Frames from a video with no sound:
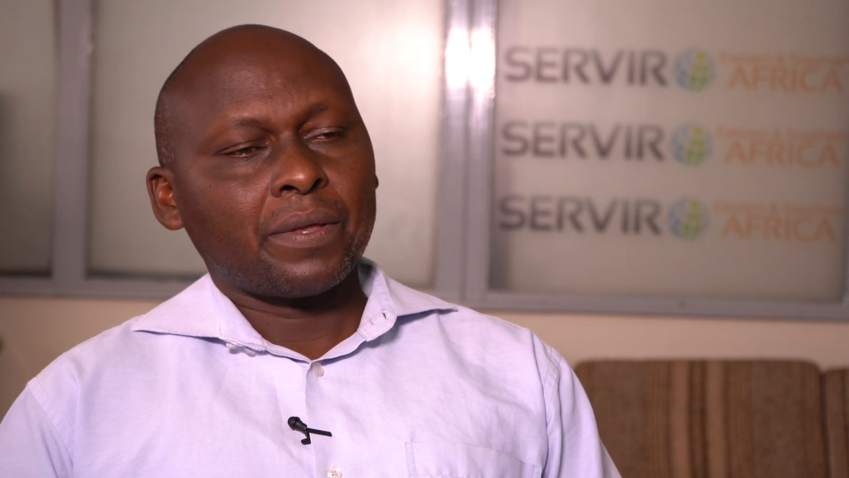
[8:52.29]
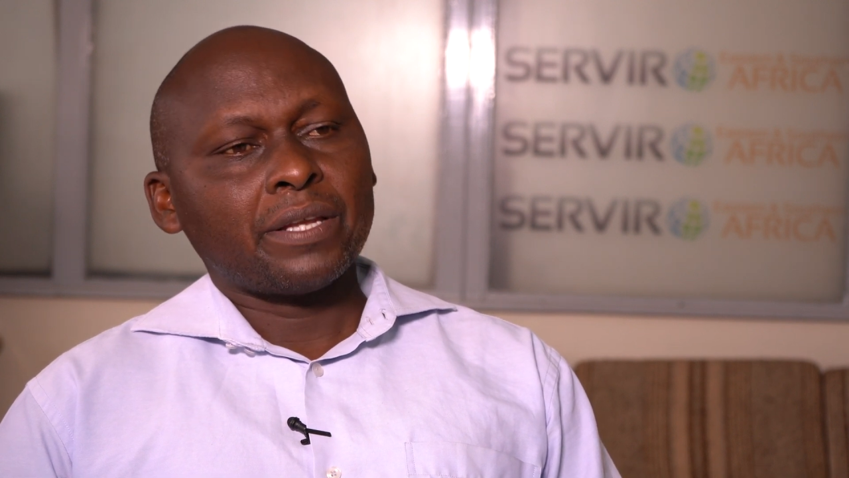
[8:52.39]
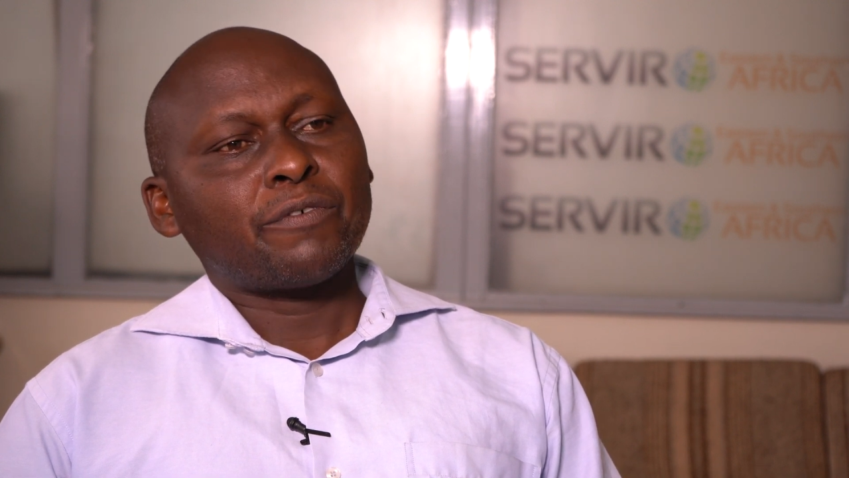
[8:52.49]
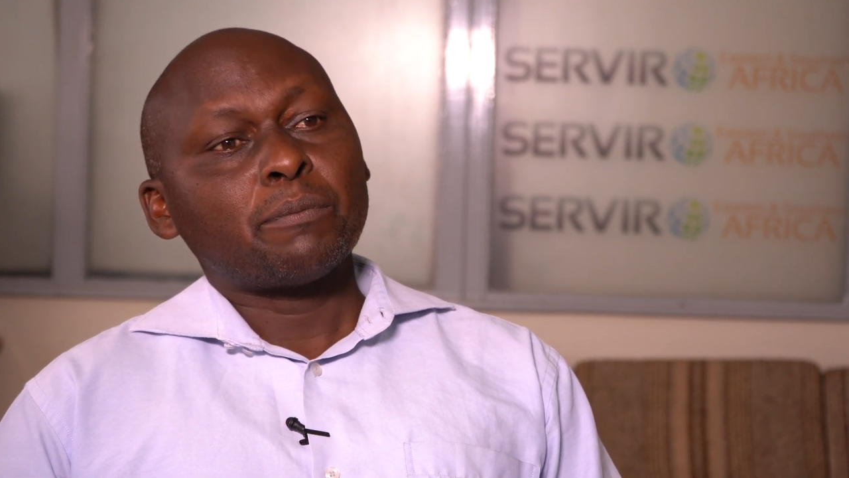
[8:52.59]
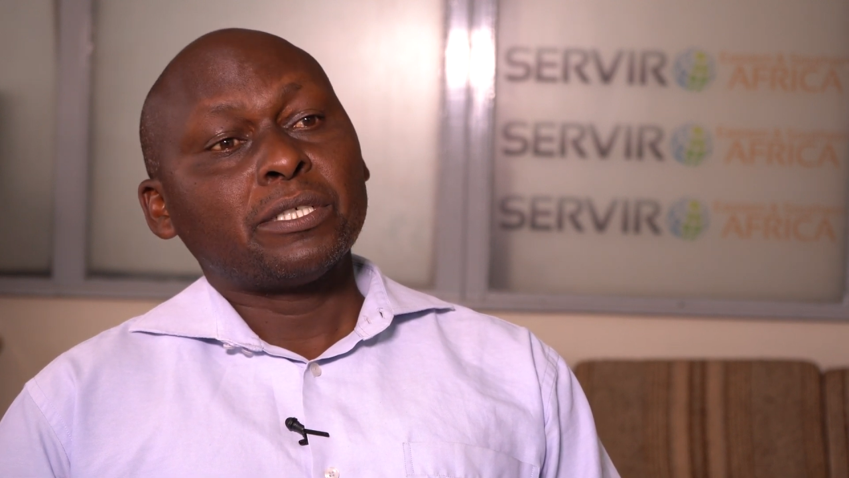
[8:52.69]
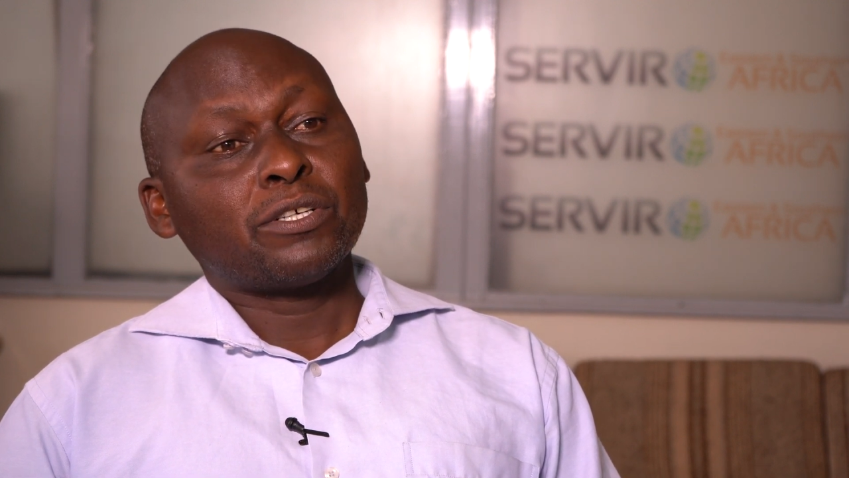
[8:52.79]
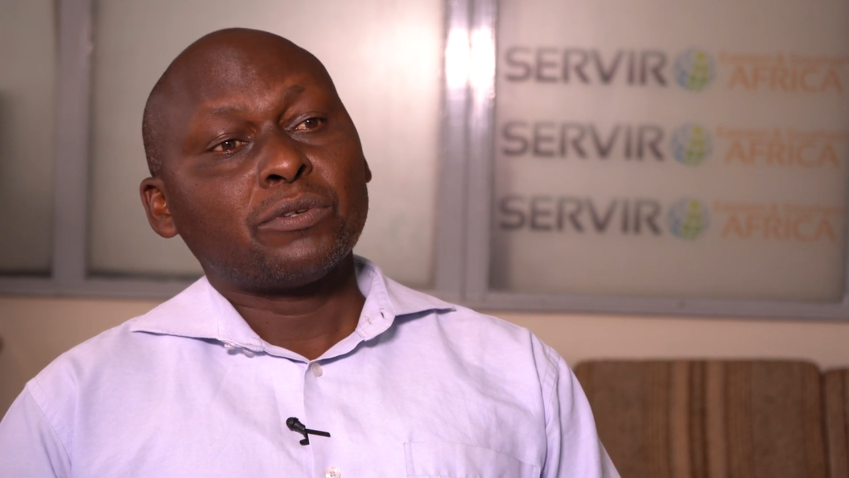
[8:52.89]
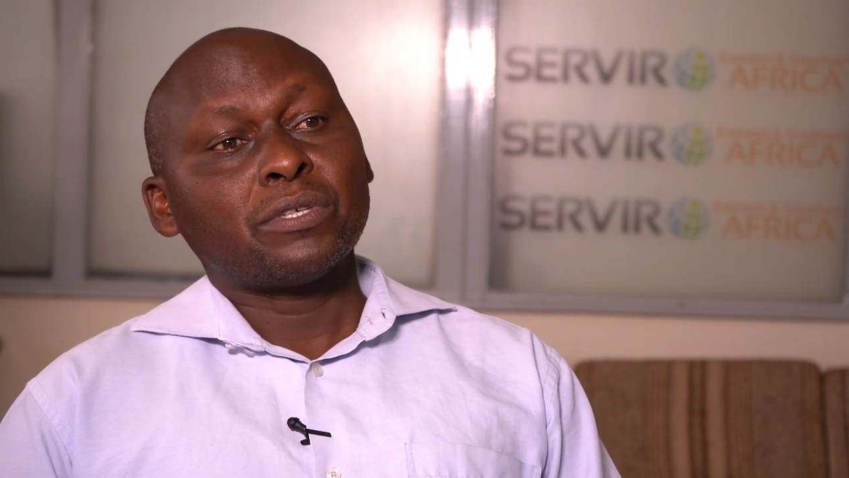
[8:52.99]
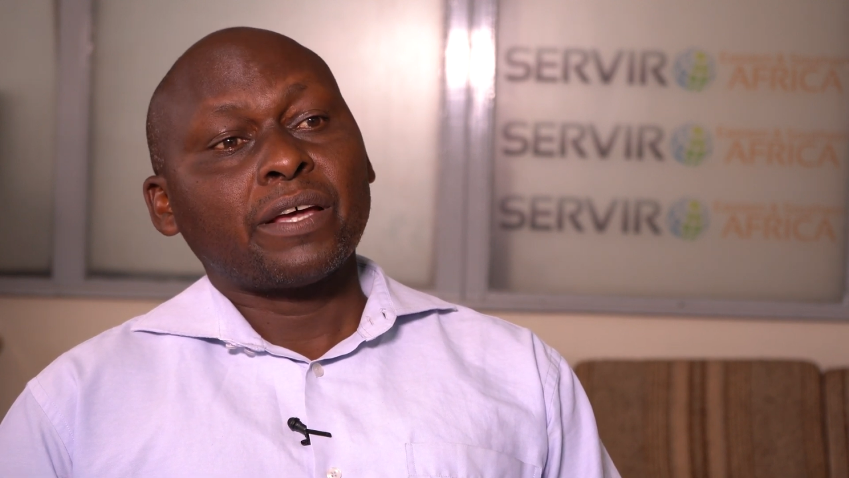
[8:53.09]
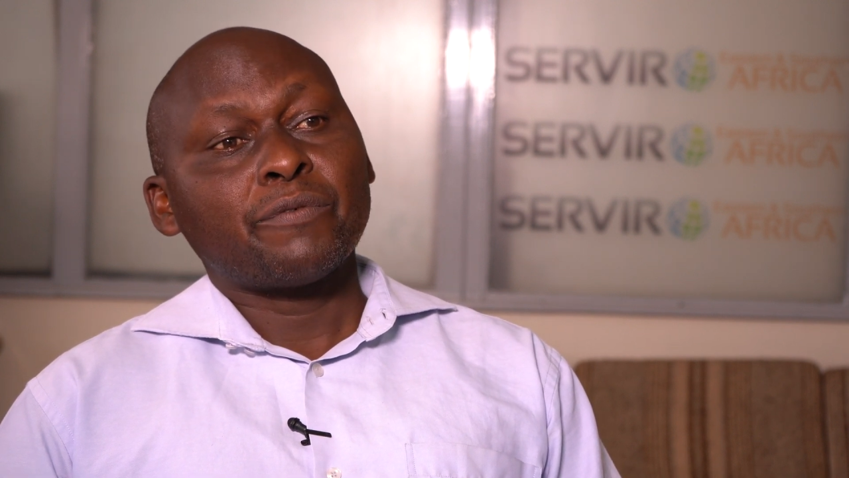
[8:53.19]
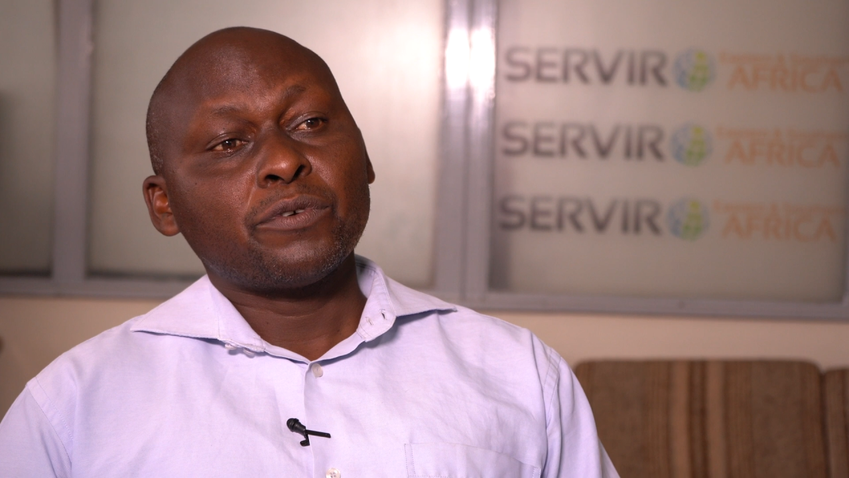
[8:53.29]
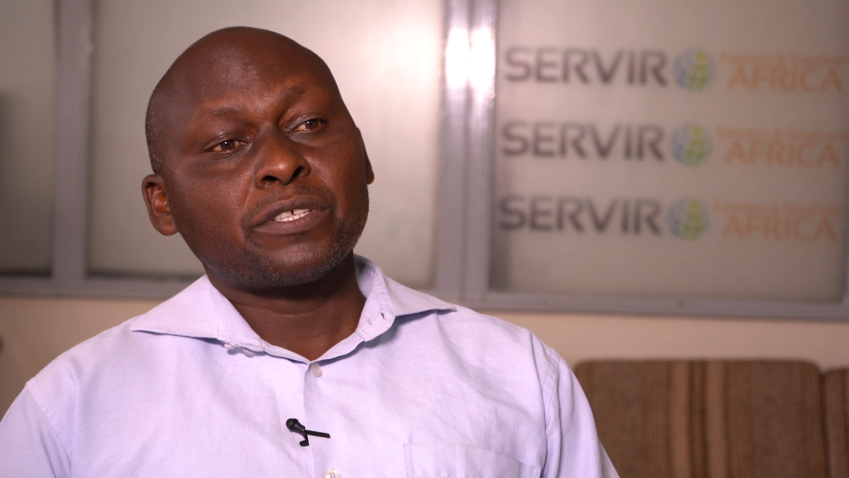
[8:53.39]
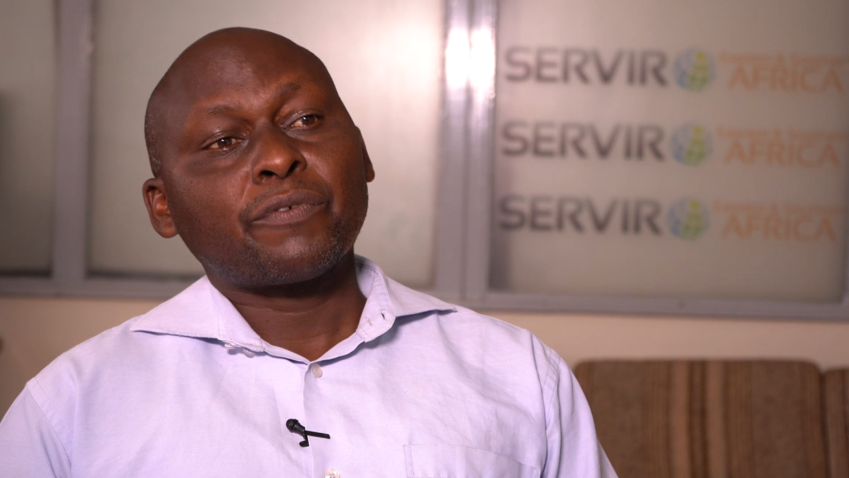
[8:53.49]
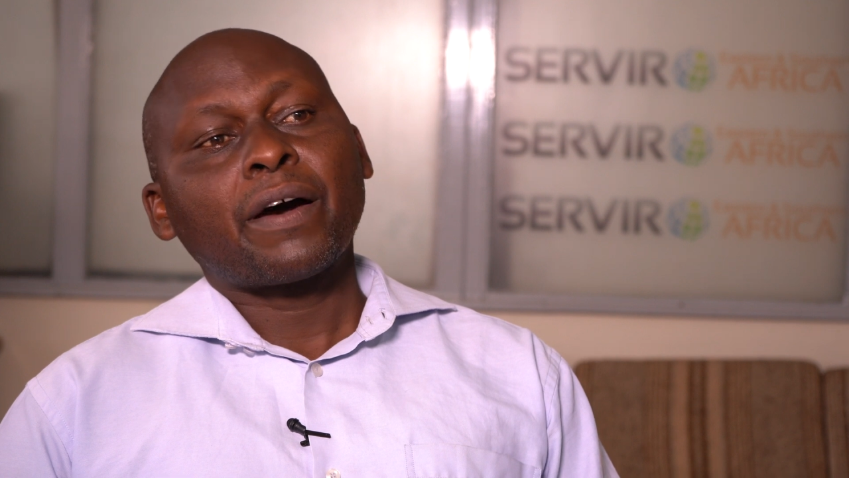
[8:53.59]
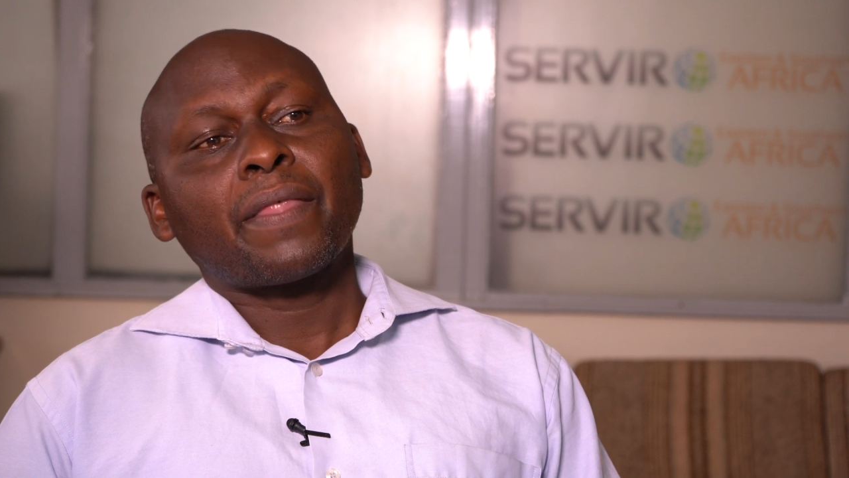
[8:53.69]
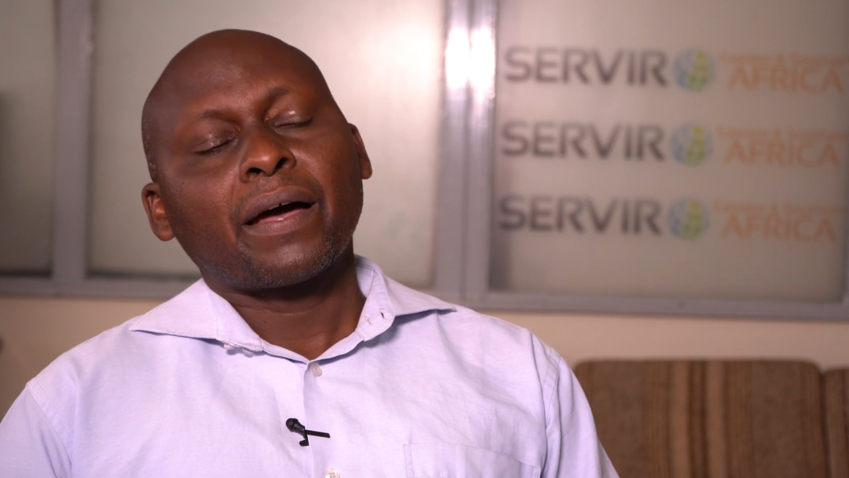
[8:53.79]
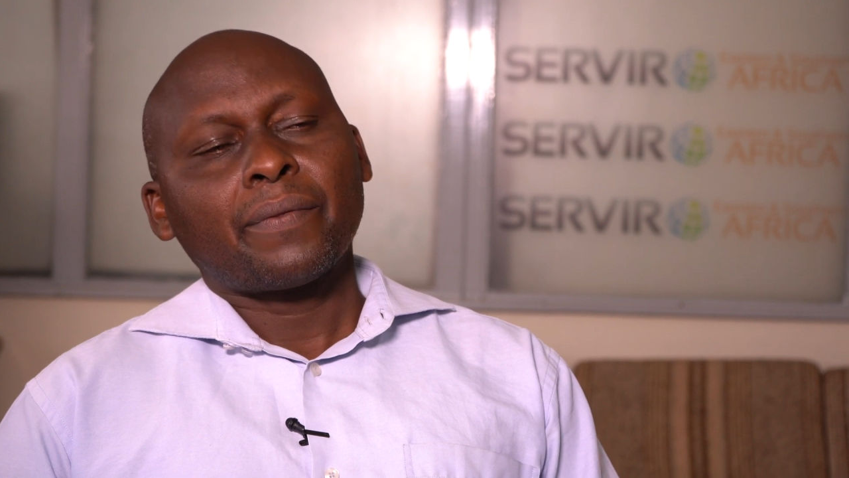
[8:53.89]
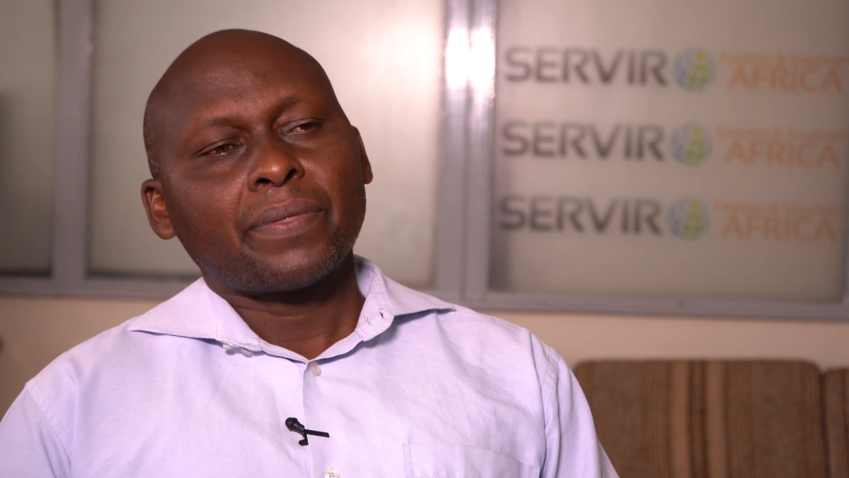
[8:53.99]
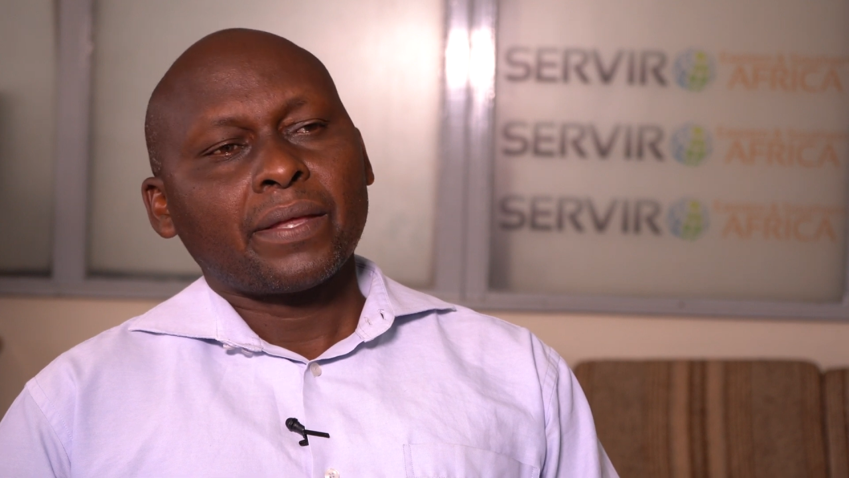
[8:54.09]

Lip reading: the information will diffuse further